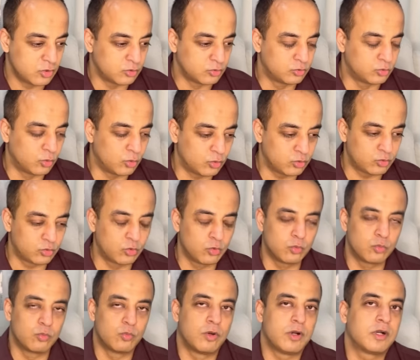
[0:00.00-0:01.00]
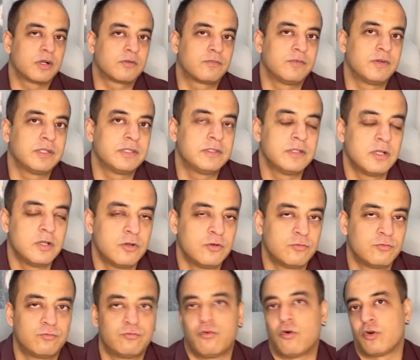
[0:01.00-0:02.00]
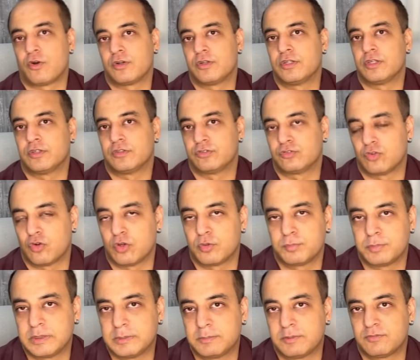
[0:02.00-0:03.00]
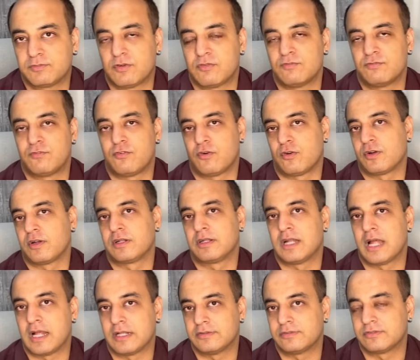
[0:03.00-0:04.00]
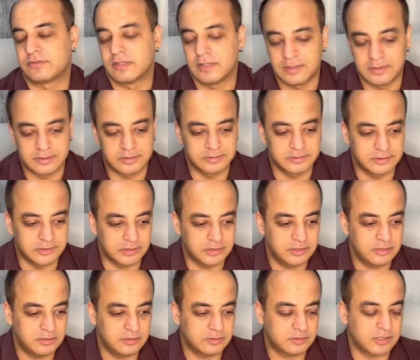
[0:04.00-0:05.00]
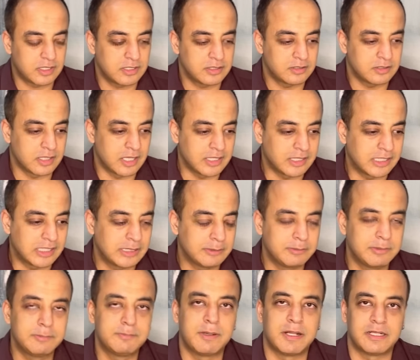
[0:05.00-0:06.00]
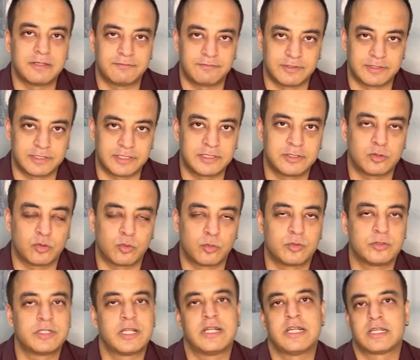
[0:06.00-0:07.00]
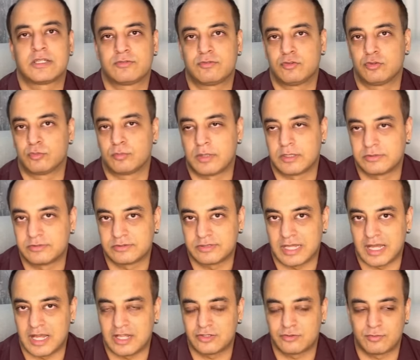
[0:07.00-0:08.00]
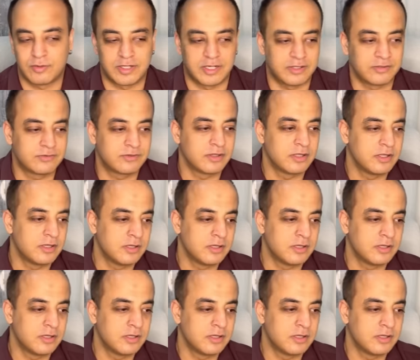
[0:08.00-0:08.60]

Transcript: Those who work with foreigners or people from foreign lands, they can likely be benefited over the next few months as far as